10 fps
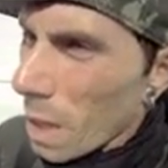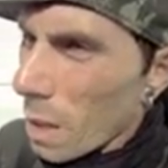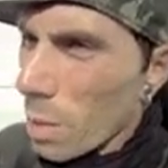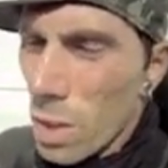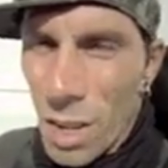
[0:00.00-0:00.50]

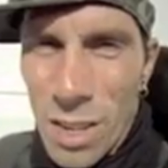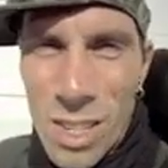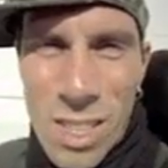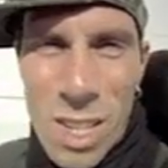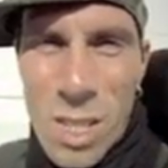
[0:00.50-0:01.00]
it was all
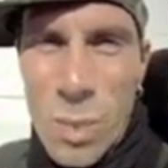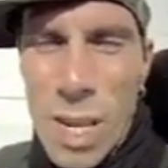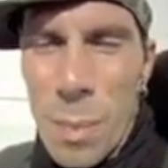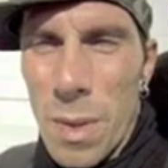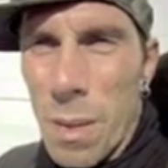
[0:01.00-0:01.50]
good as long as it would
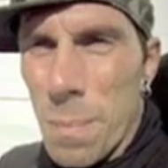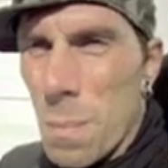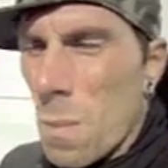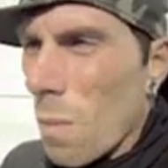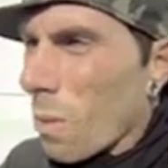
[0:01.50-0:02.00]
help them.
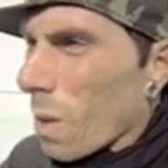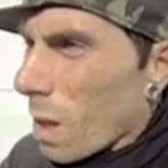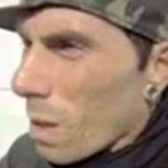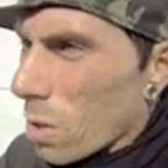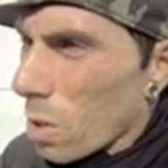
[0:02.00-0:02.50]

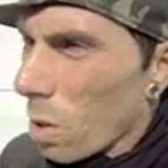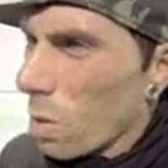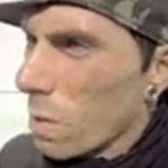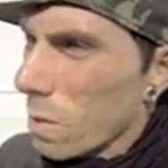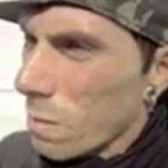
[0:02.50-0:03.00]
So